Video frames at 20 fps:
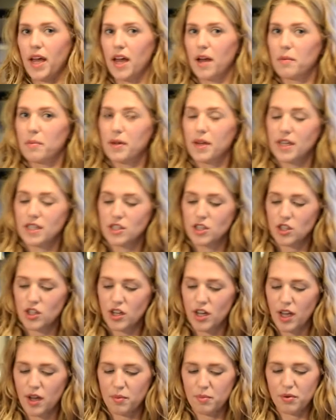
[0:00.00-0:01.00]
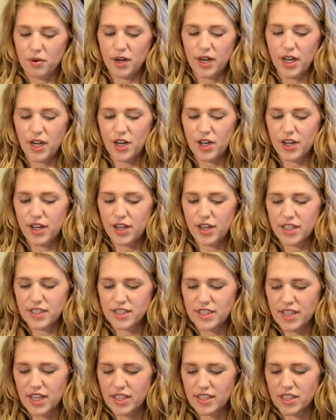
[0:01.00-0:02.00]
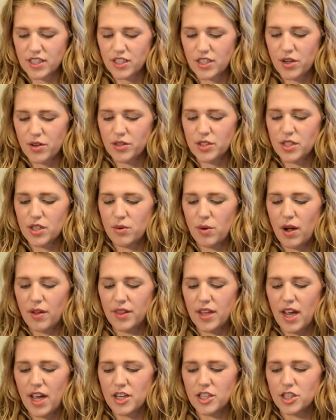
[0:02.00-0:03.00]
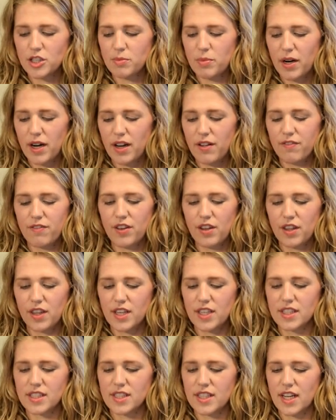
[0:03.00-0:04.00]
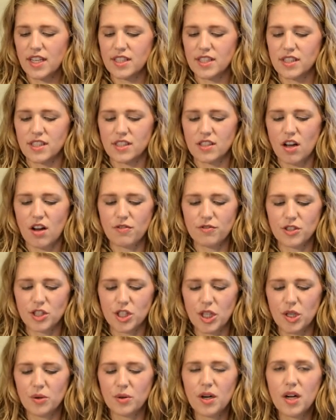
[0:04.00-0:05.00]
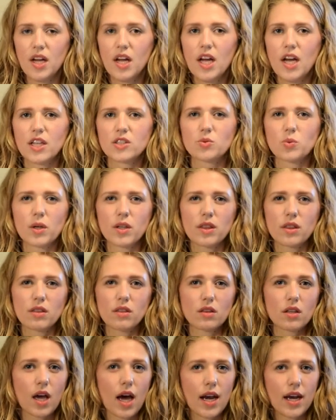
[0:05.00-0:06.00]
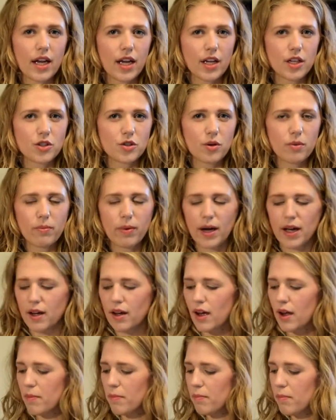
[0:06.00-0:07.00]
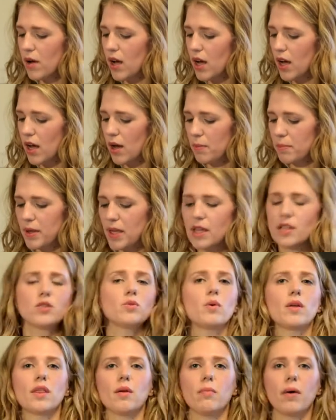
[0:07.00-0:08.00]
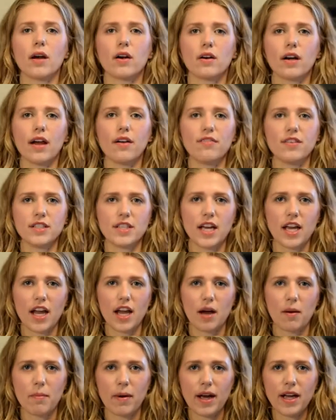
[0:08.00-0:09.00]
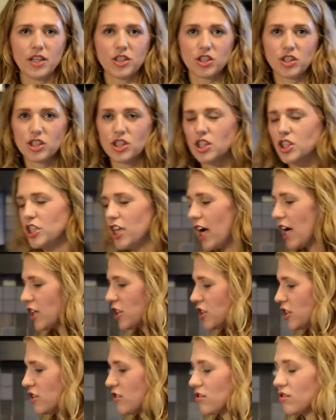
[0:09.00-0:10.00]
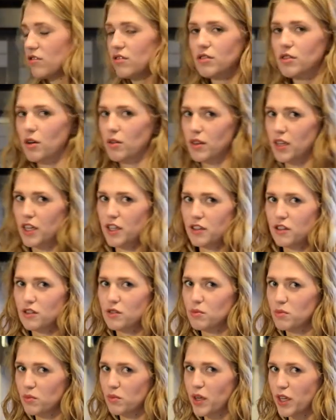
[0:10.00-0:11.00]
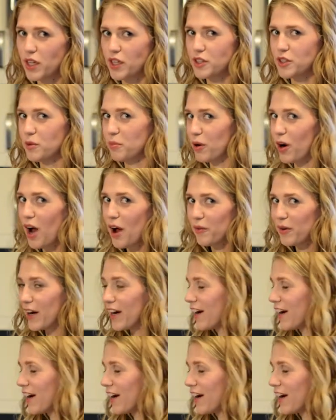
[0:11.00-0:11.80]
eggplant's looking pretty good. It's nice and toasty around the edges, but I can feel that it's nice and soft too. It's worth cutting into a, a piece with a butter knife and taking a bite just to check. Just note that it's really super hot right